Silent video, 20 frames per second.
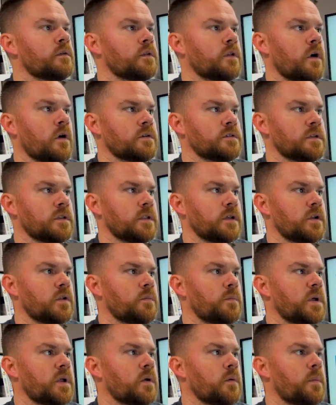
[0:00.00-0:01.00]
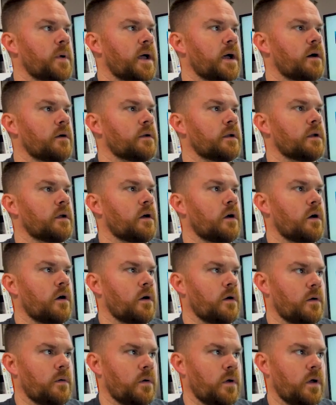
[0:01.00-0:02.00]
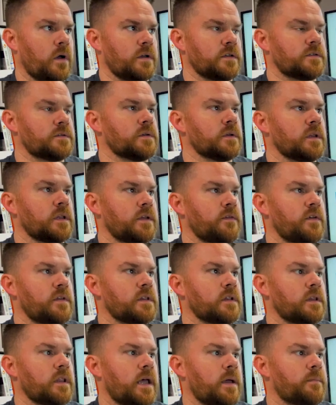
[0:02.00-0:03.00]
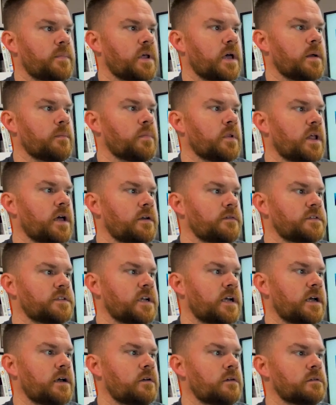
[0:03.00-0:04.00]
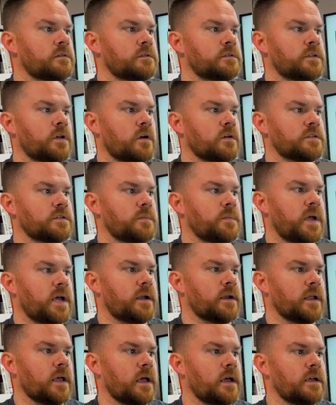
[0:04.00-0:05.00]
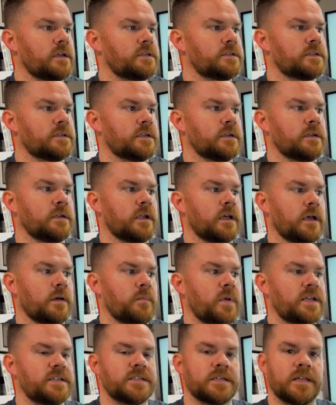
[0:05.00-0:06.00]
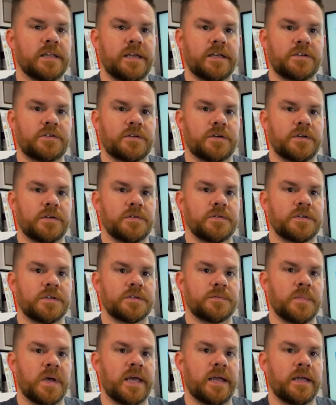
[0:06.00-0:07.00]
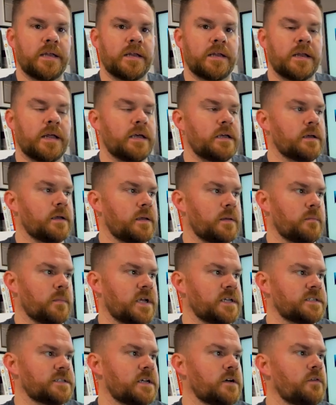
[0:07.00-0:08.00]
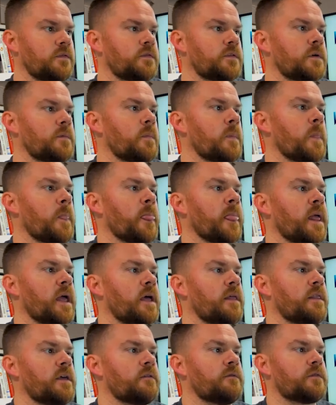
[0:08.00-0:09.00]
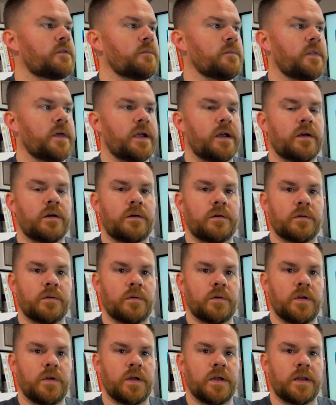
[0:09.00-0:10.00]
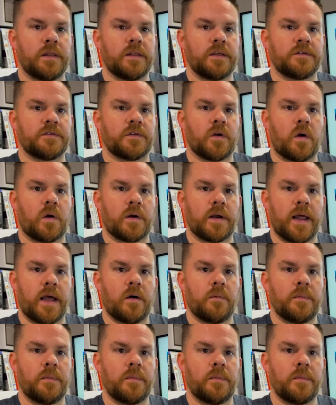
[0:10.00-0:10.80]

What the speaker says: Talks a little bit about us living the laptop lifestyle, talks about us, and basically introduces Megan and myself. And then from there, you hit the Start Now